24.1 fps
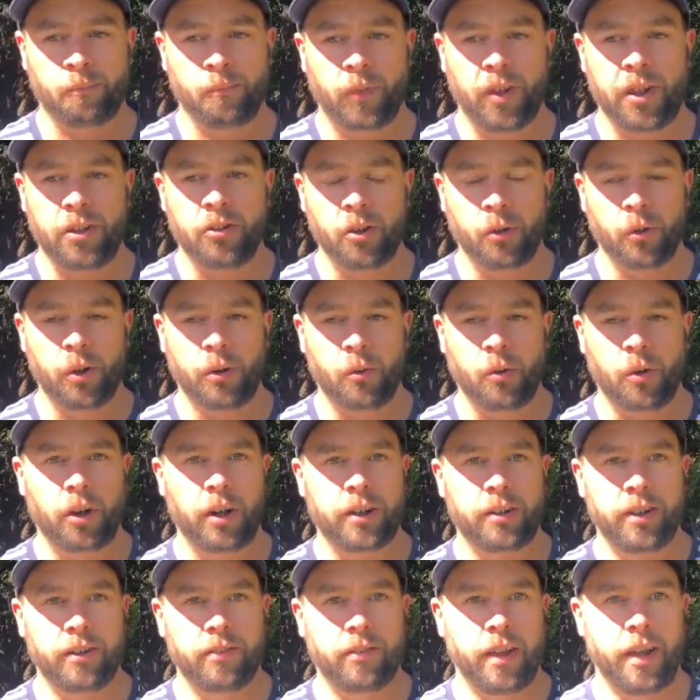in doing what I
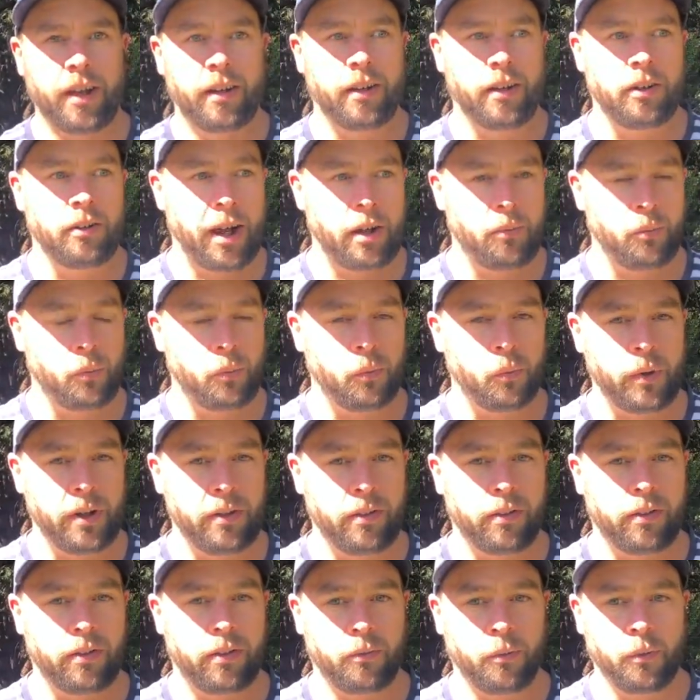did then and
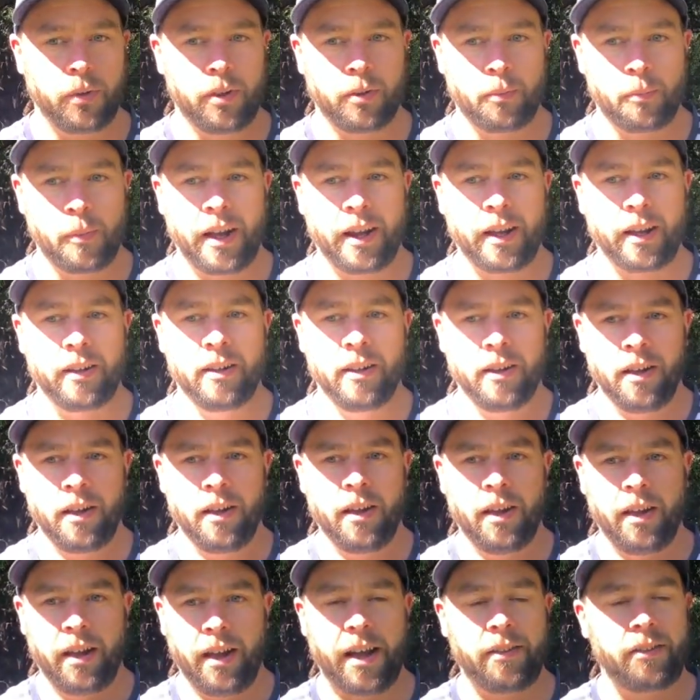with Nana
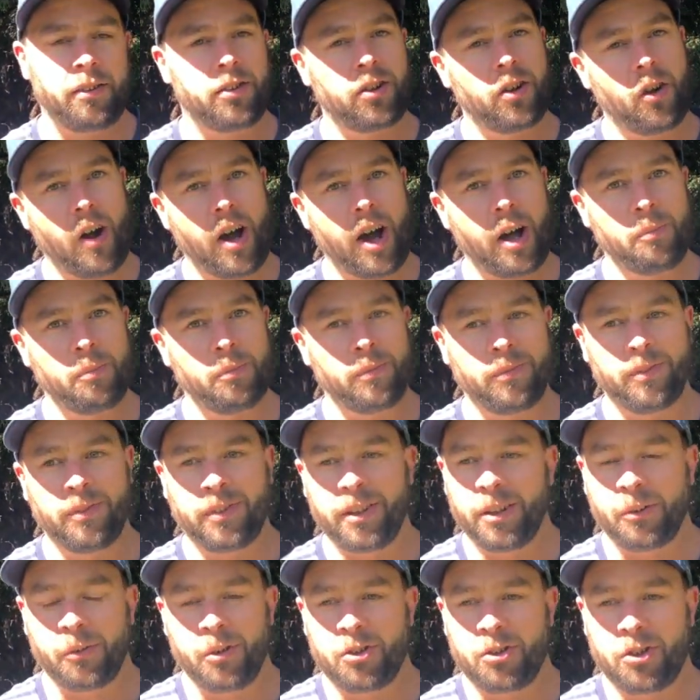at the time,
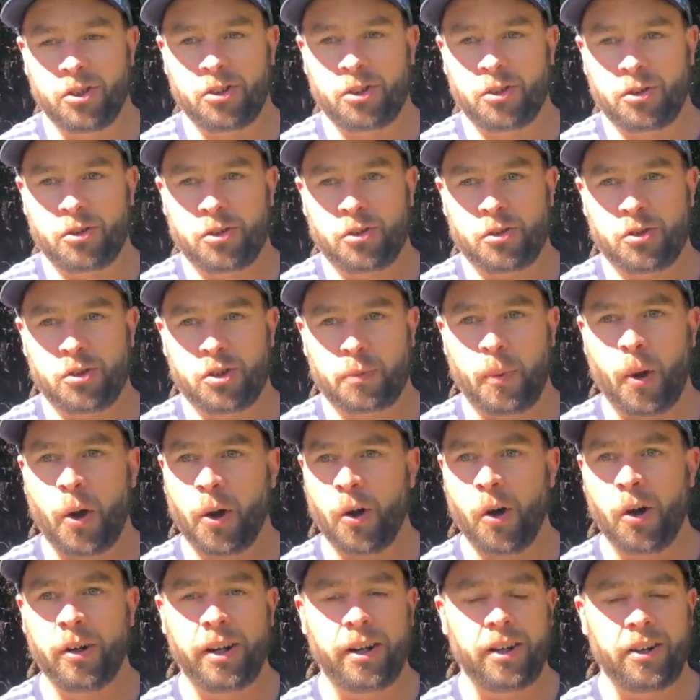that it was just spot
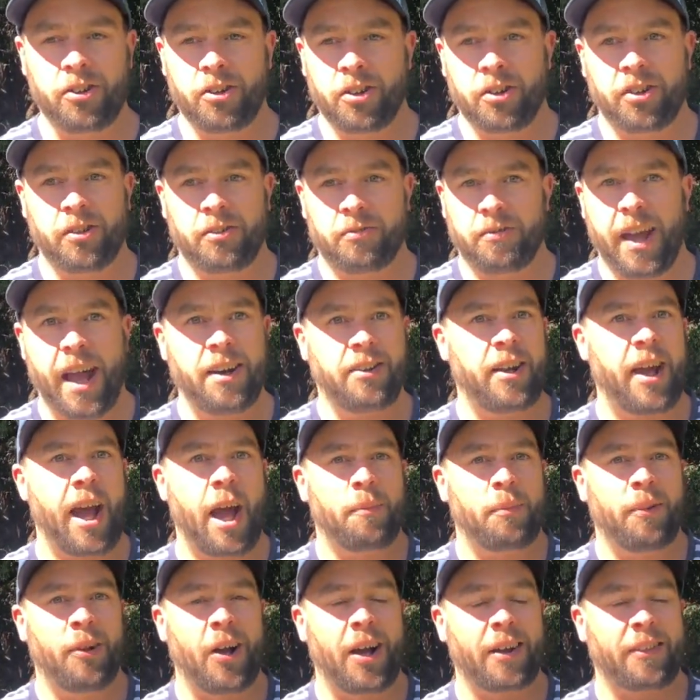on and it just had to
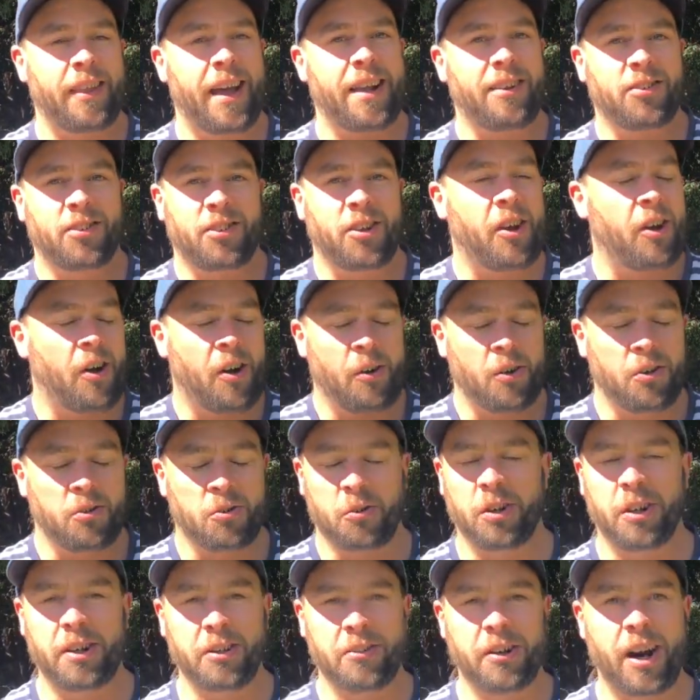happen like that. So I was
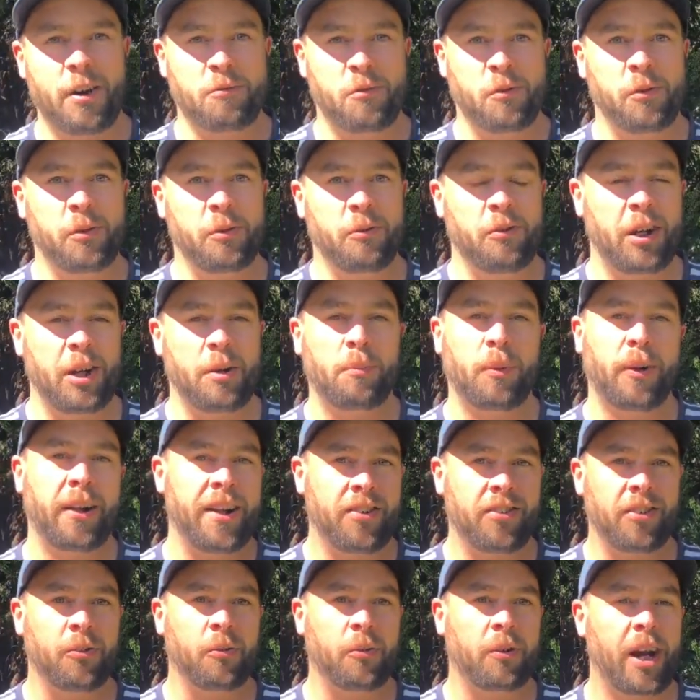really grateful and really
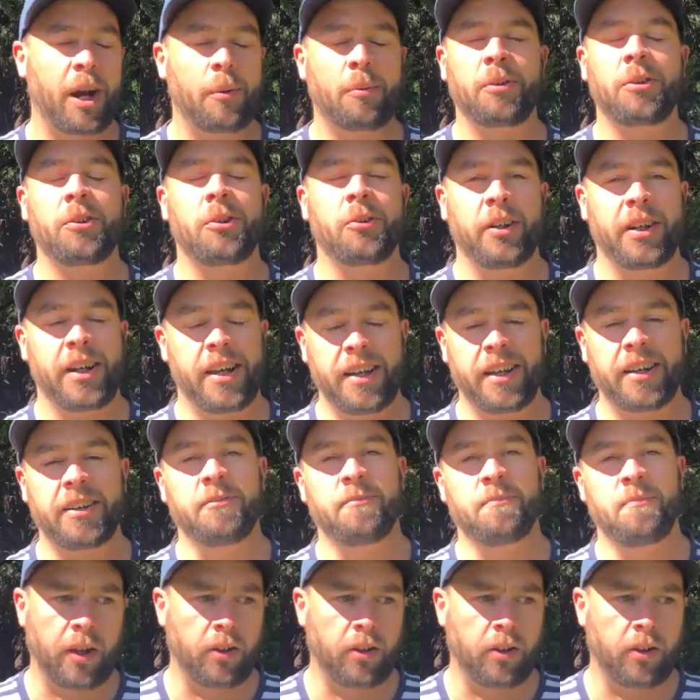pleased that we were able to do it here.